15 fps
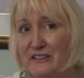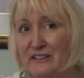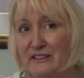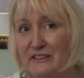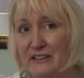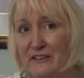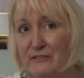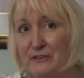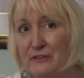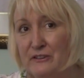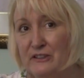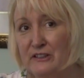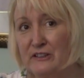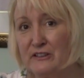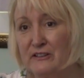And after
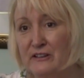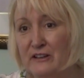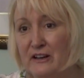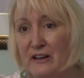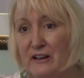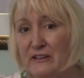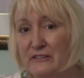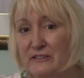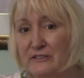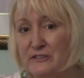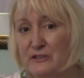a year, the